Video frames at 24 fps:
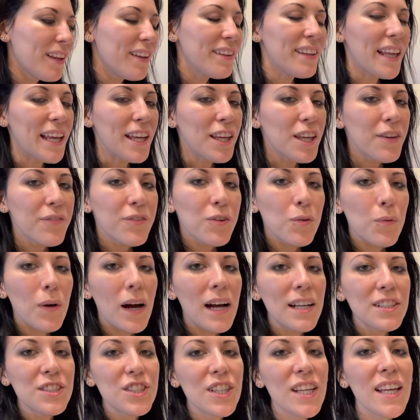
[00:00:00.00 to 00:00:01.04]
thank you for
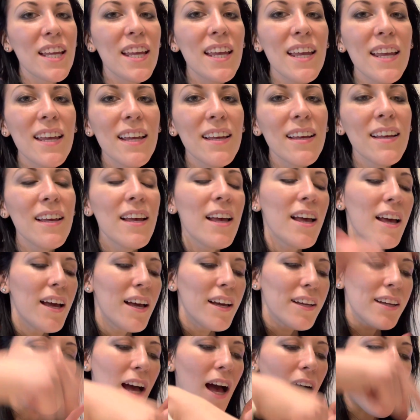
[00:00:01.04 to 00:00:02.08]
watching.
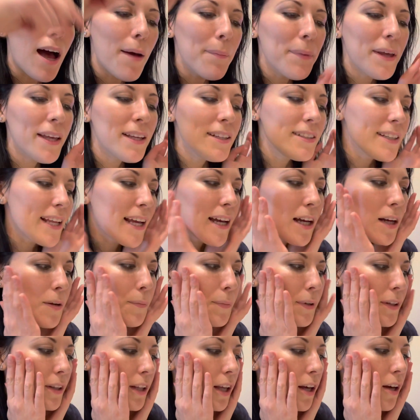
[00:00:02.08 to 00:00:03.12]
Comment down
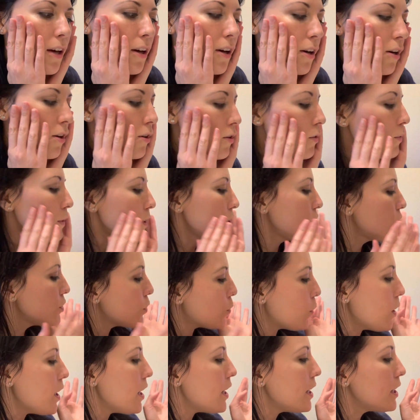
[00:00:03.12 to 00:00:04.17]
below which
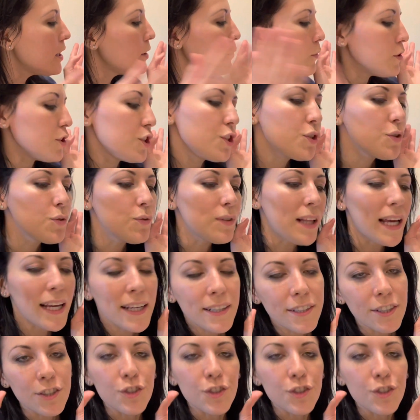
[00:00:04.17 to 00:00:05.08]
one would you like to